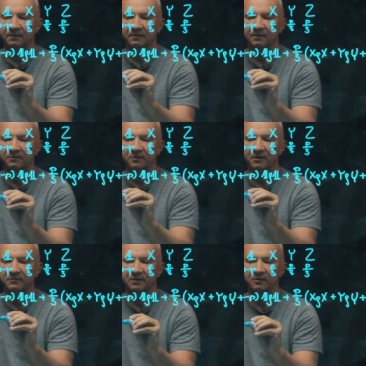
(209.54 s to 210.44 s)
the
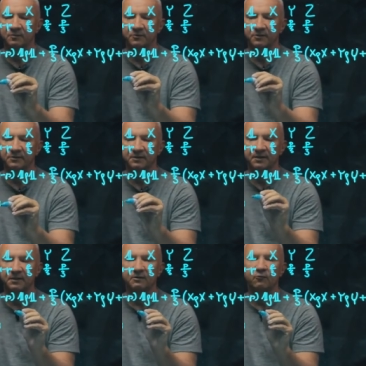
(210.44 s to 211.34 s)
Kraus operator
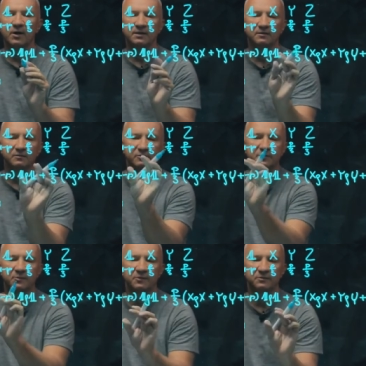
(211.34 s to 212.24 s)
E1
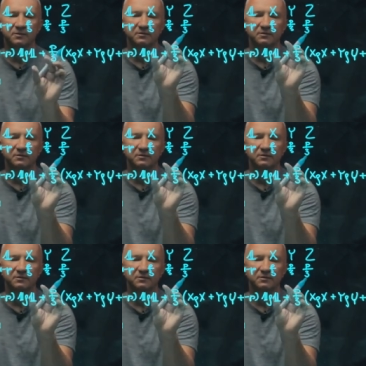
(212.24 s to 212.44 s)
corresponding